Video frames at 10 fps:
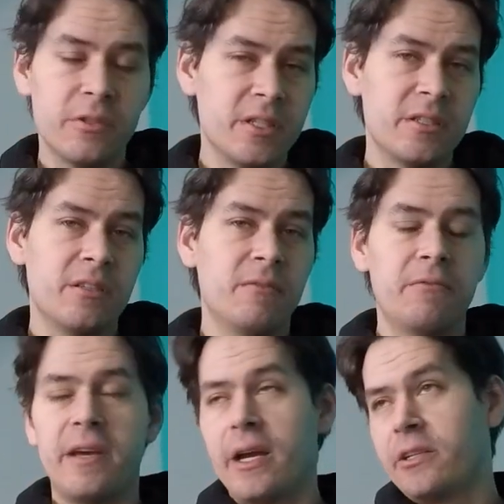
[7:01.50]
system,
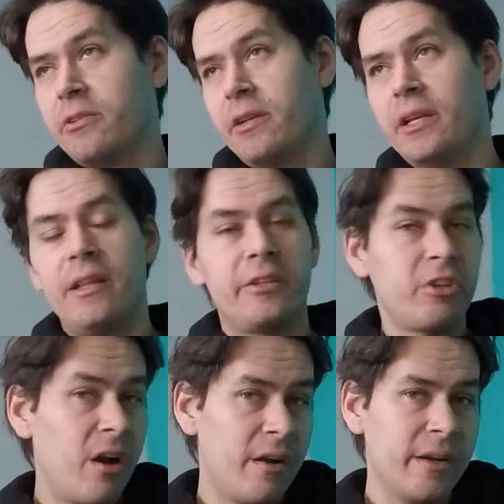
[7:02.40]
factory
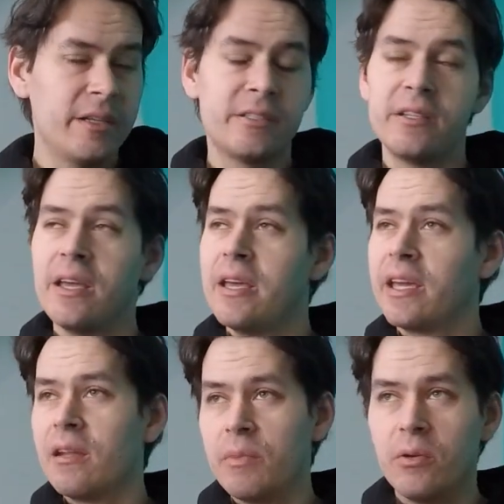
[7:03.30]
electronics,
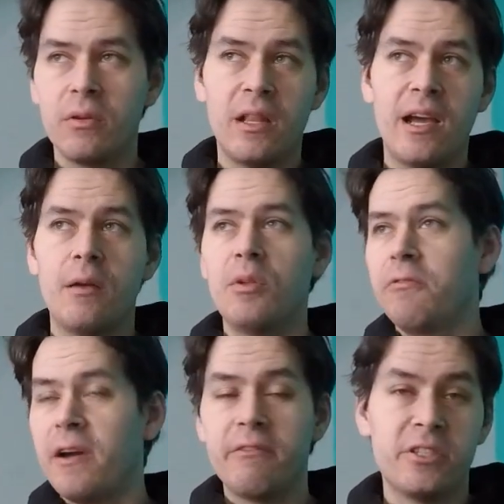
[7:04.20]
can be reliable,
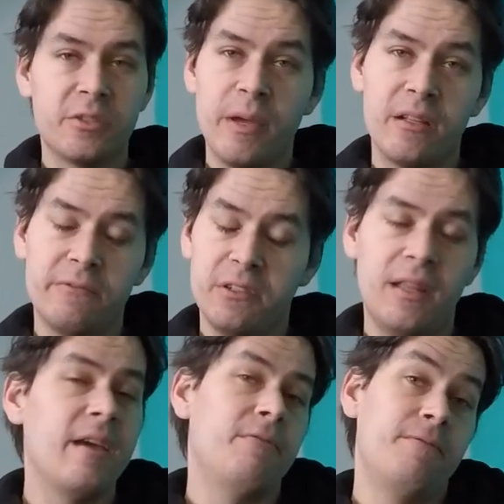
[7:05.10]
5 or 6 pounds for
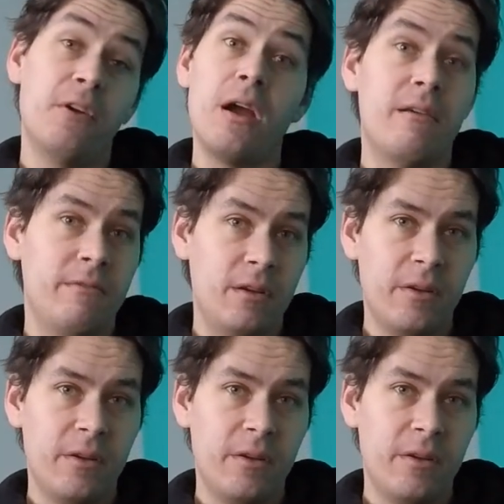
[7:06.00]
life, forever.